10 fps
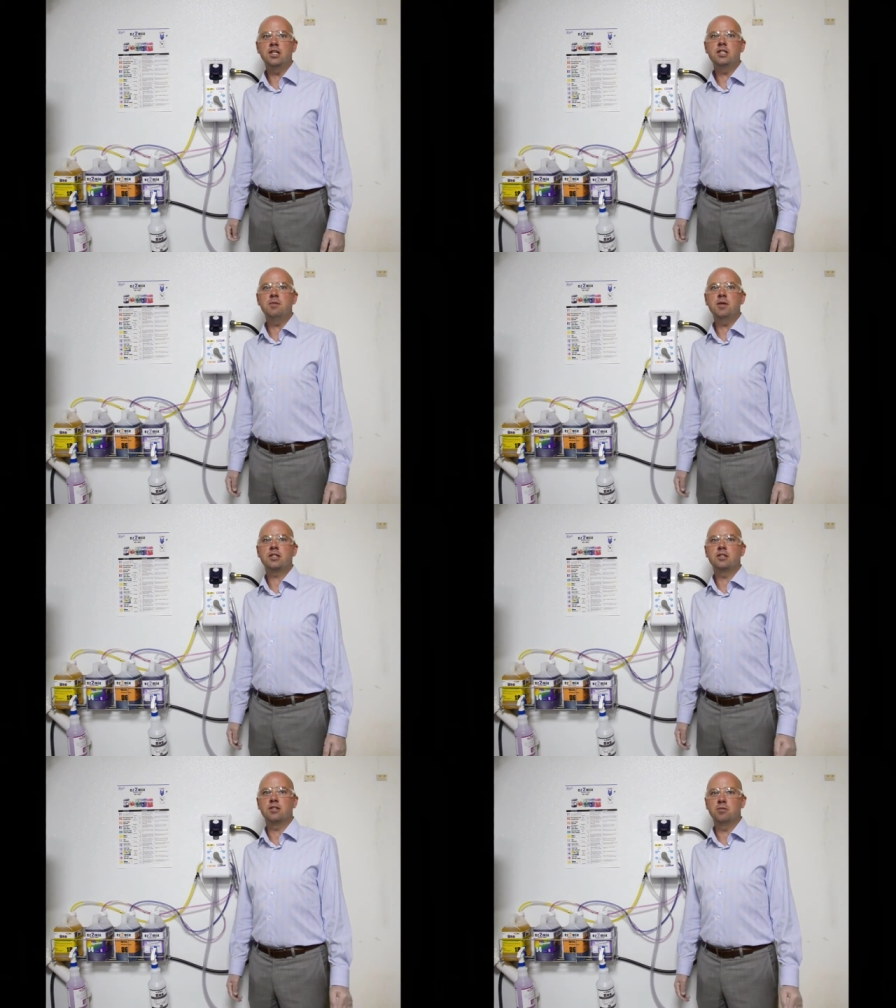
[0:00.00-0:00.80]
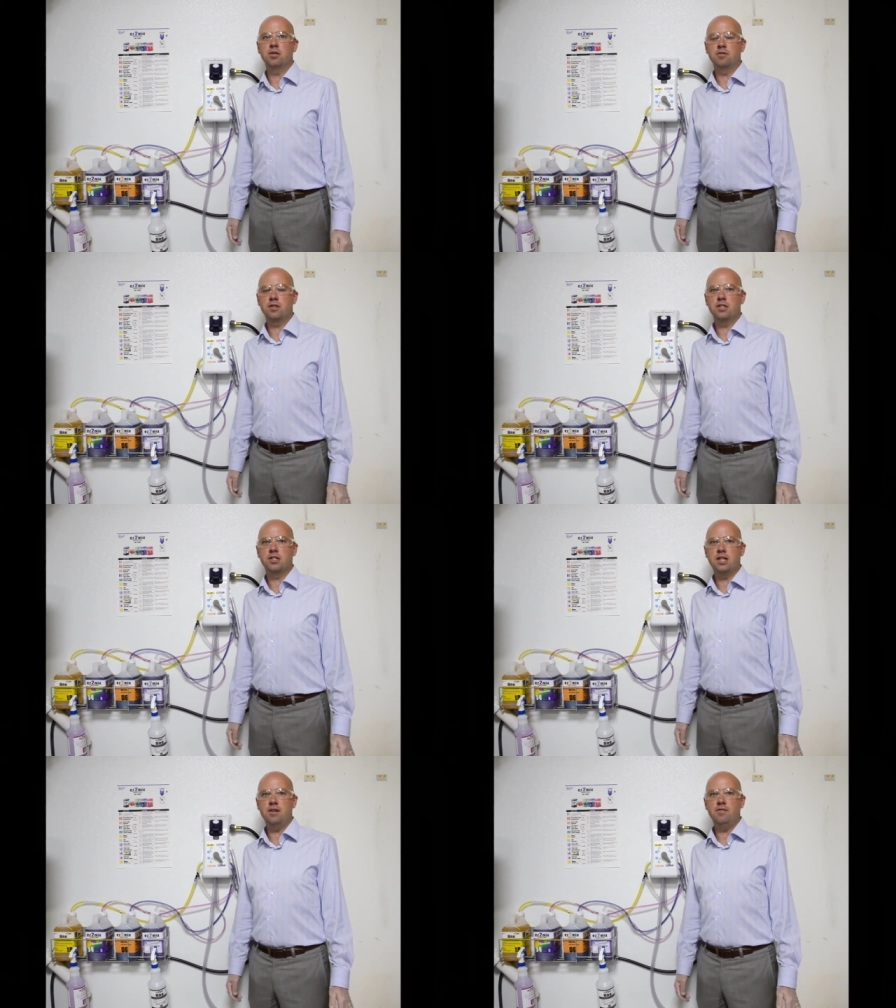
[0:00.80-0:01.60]
ez to mix system delivers a
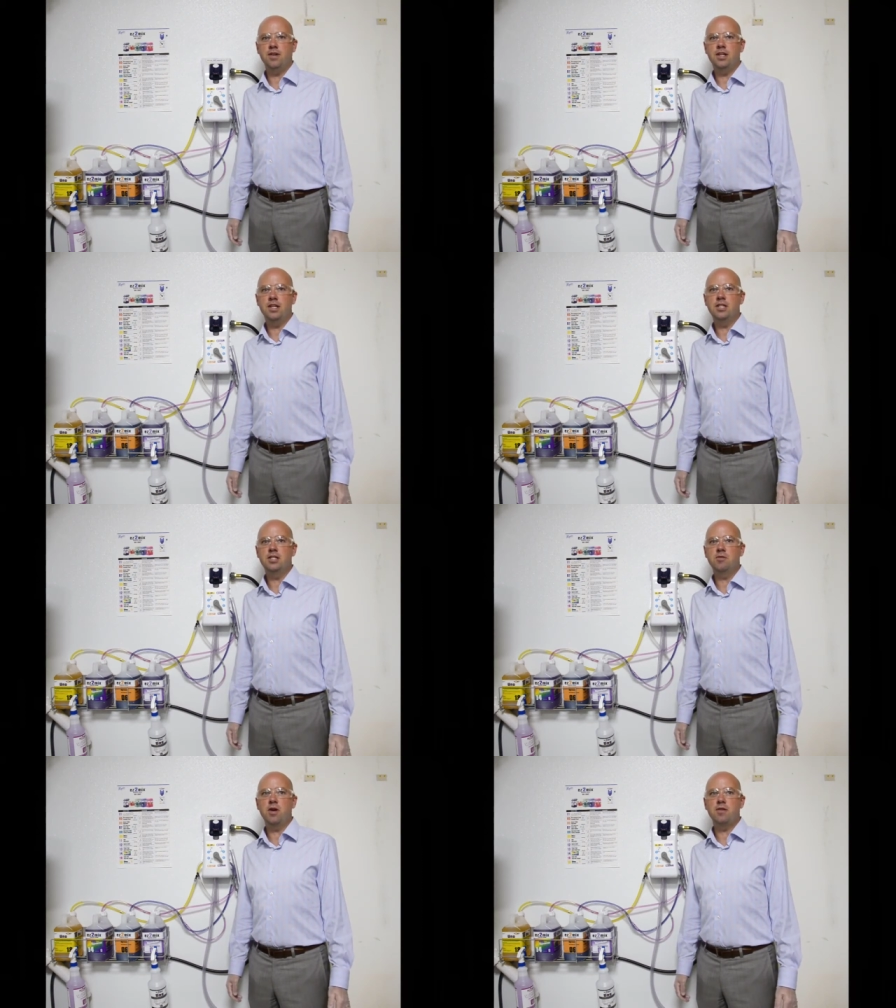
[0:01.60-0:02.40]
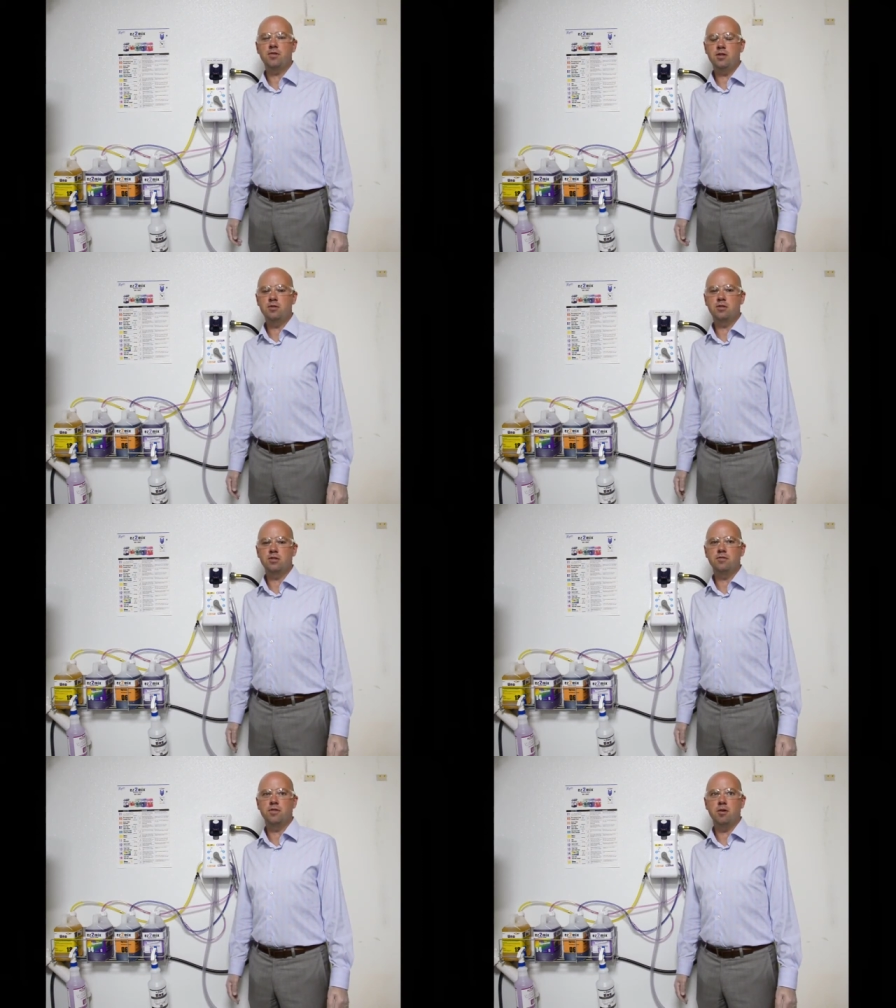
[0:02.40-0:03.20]
safe and easy way for users
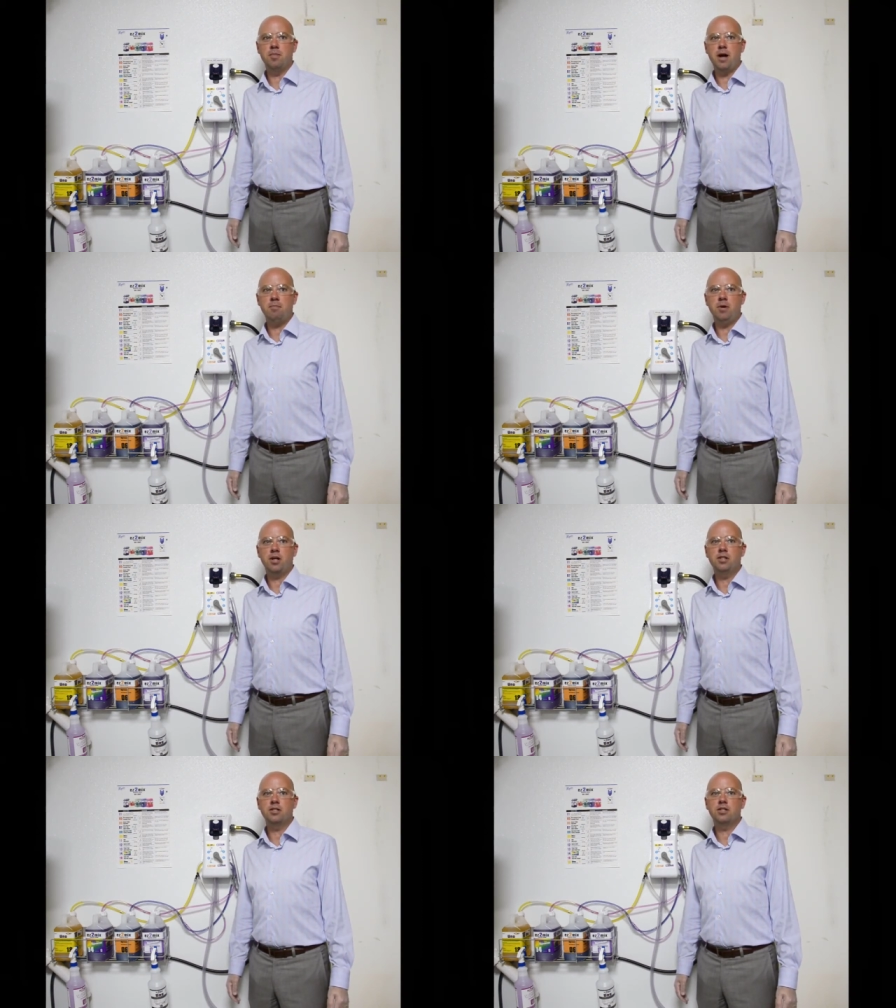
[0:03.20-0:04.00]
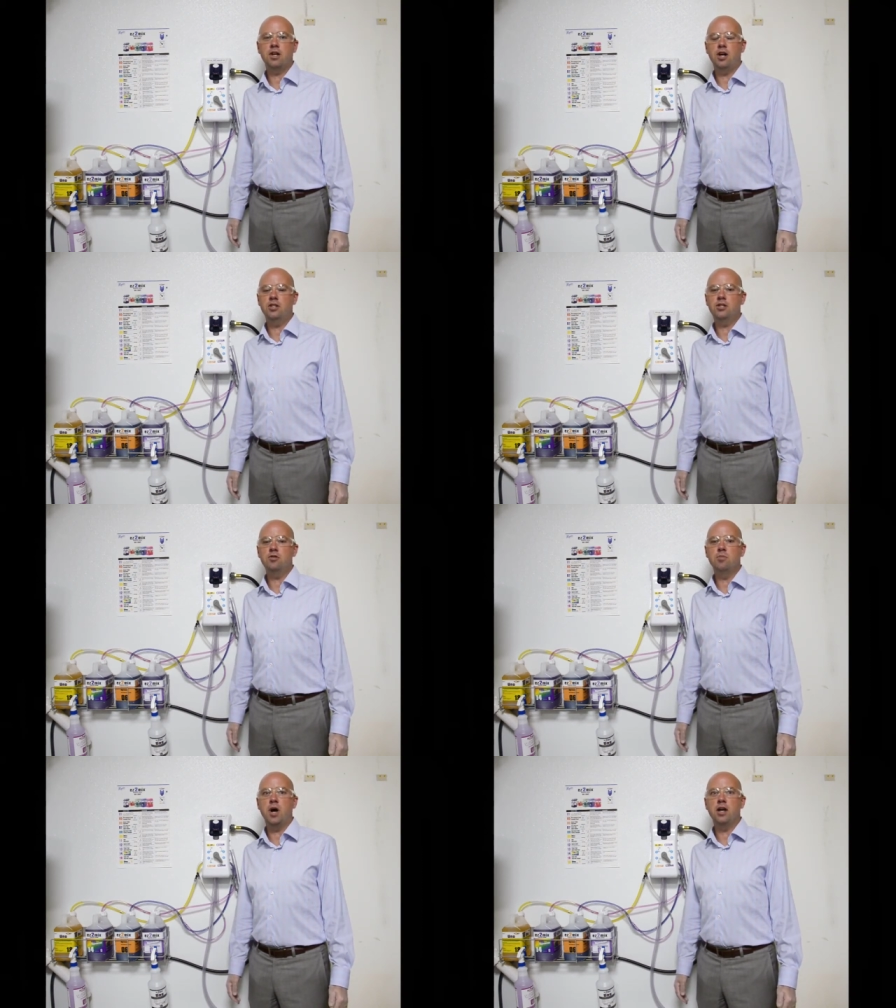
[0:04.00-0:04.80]
to fill mop buckets, R T
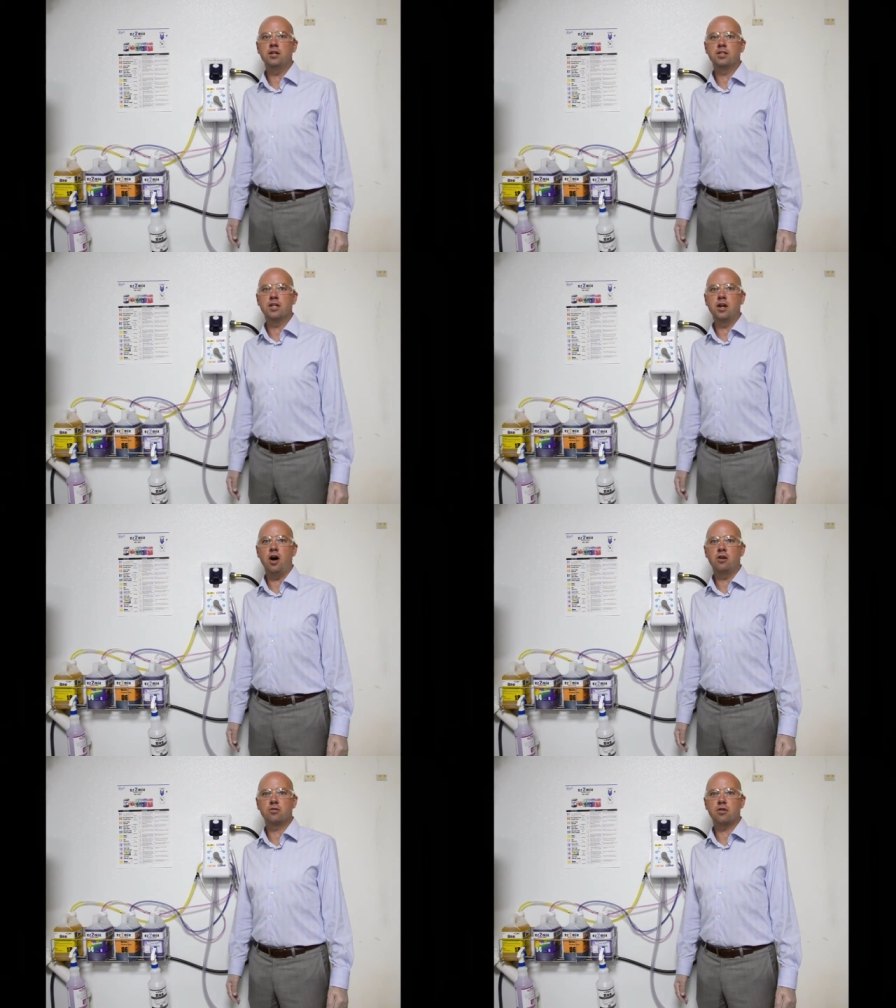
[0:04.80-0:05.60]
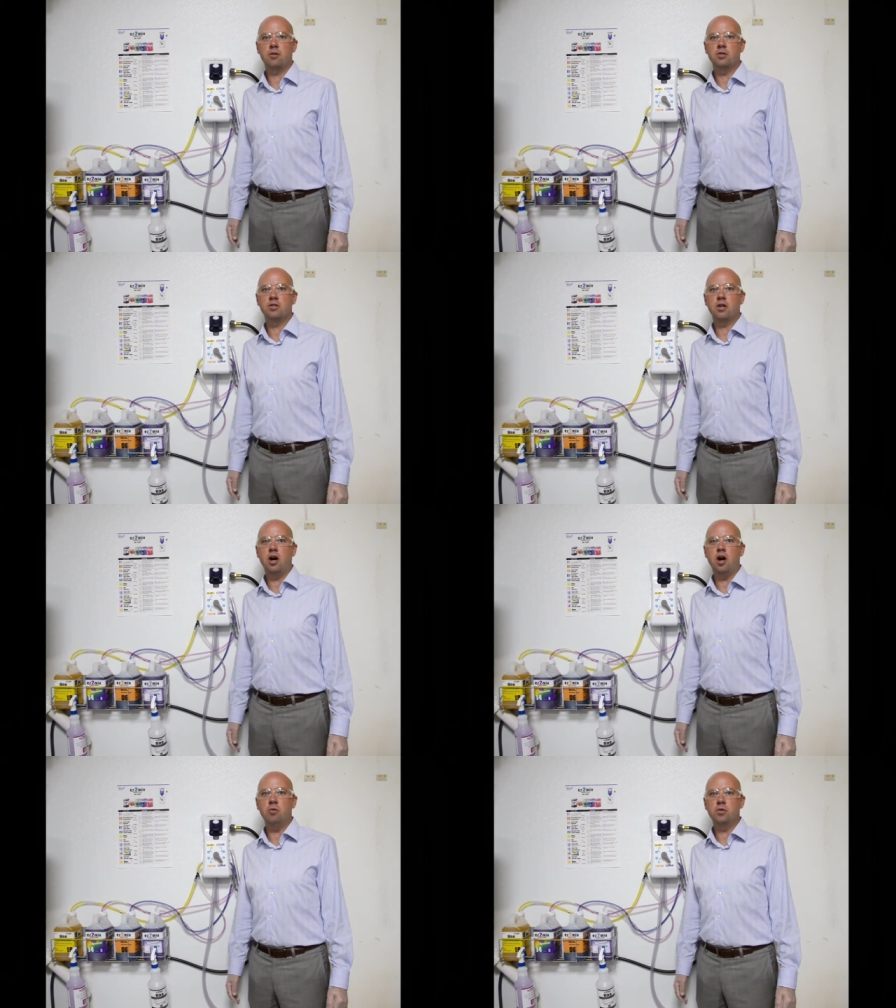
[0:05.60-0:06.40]
U bottles, and auto scrubbers,
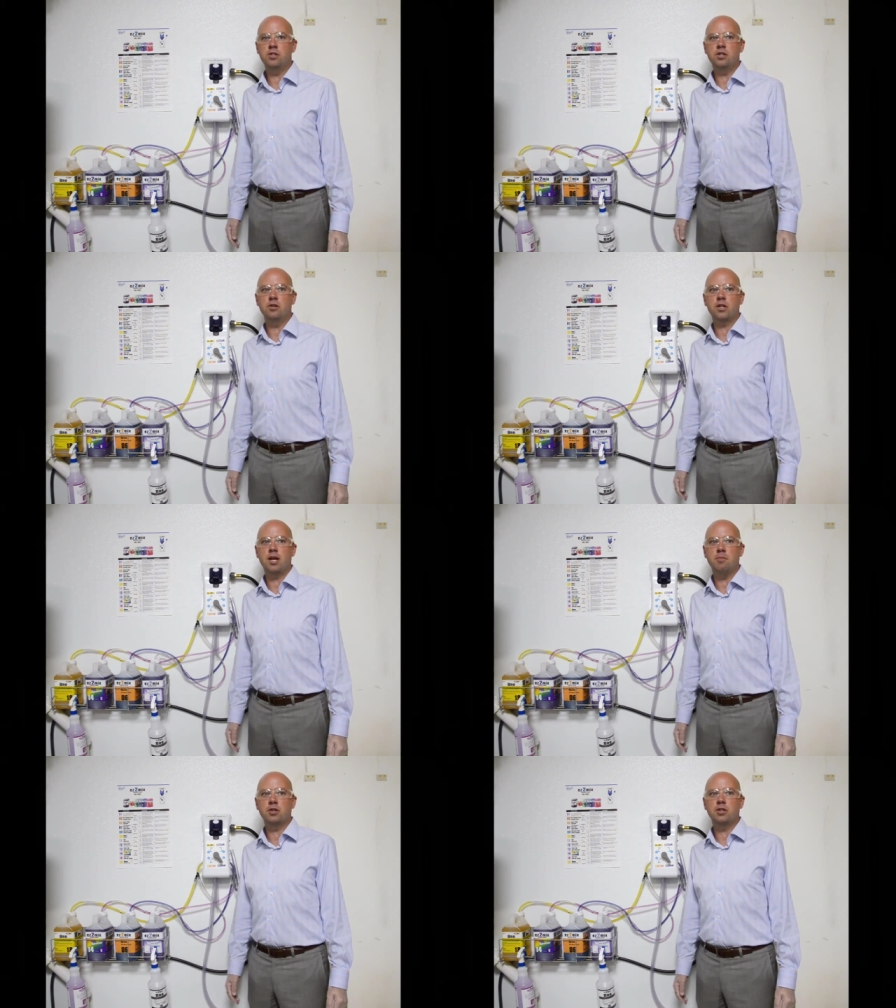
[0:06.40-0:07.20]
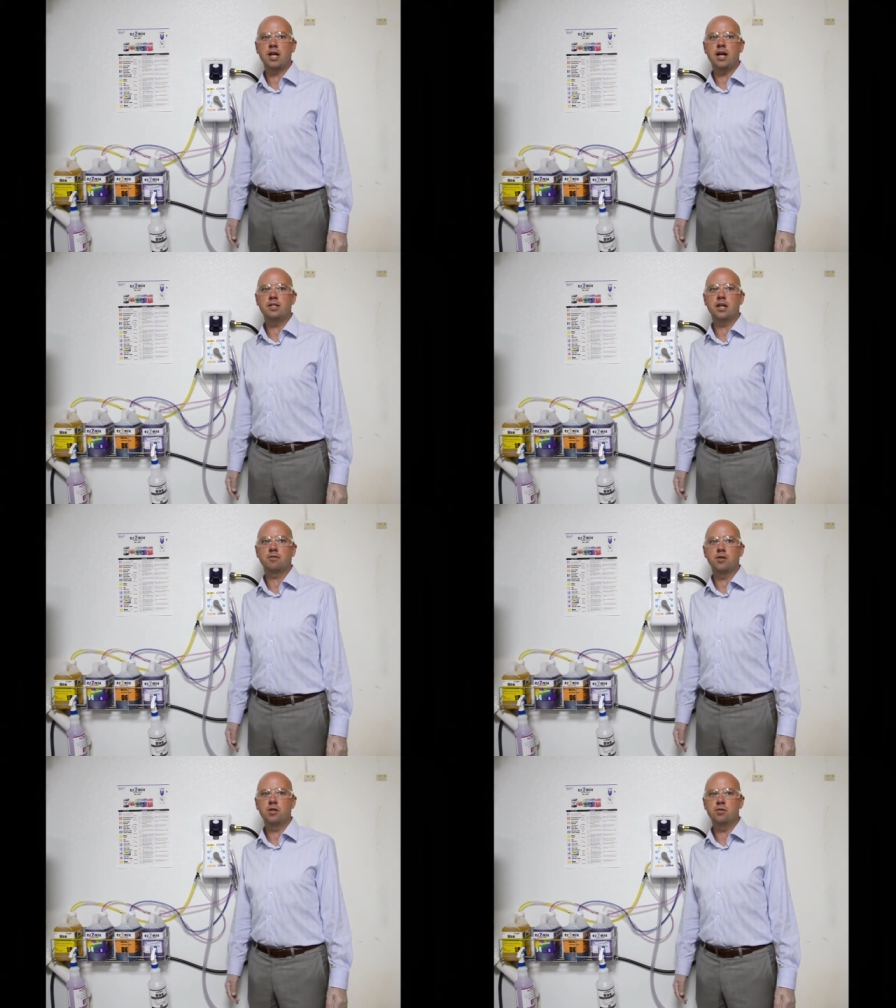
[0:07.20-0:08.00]
all with zero chemical
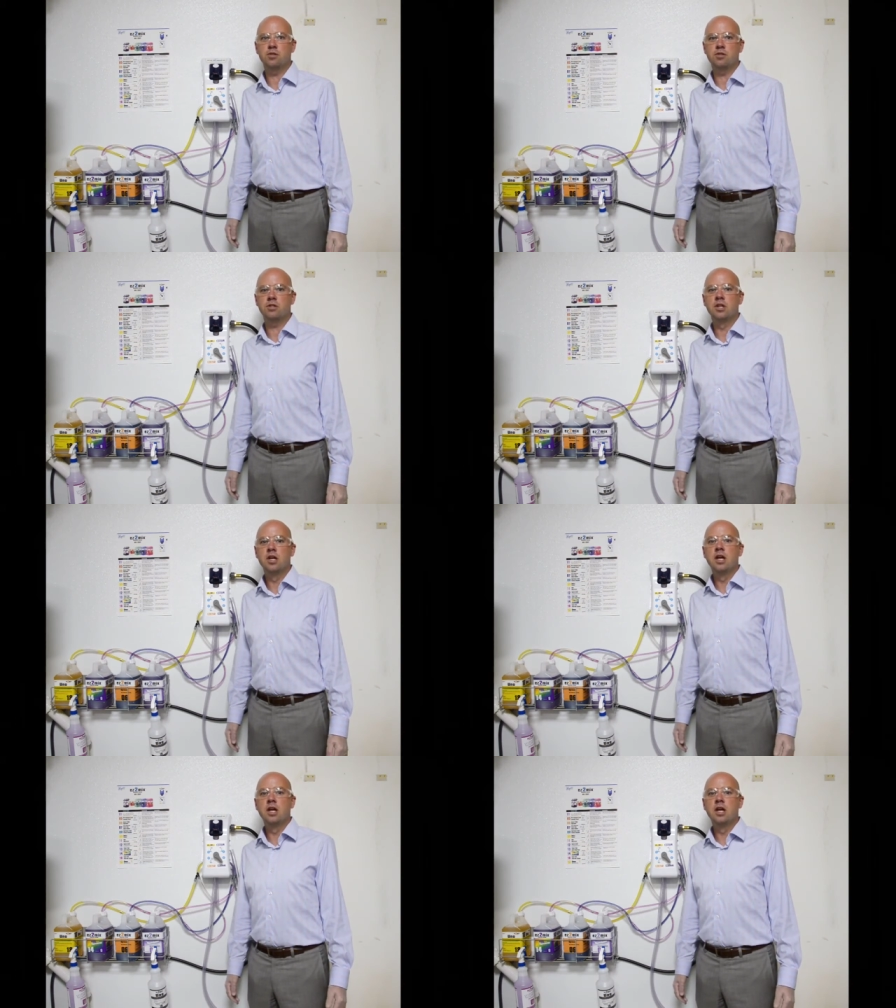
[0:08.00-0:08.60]
contact for users